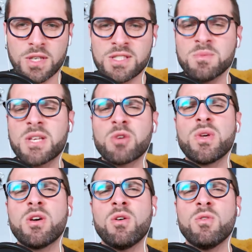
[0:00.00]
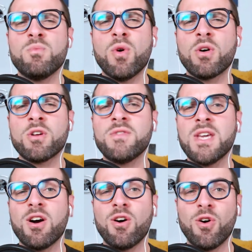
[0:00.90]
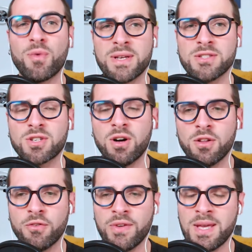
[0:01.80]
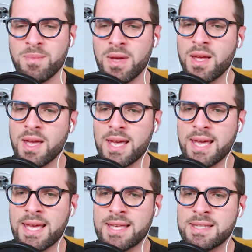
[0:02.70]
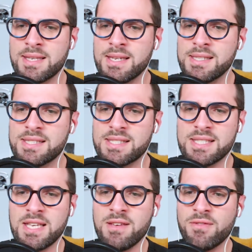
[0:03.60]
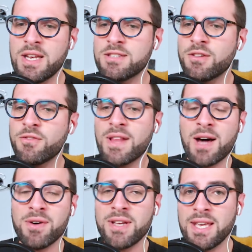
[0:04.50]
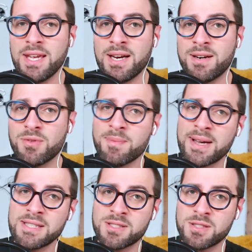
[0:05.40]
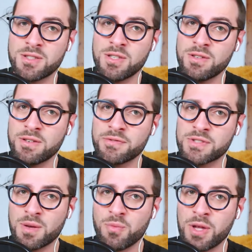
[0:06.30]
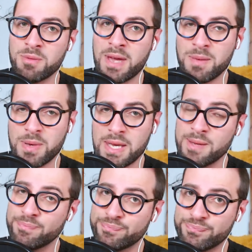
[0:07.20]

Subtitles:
It seems like we go more on the orange color theme, and see the little flower here reminds you of someone maybe.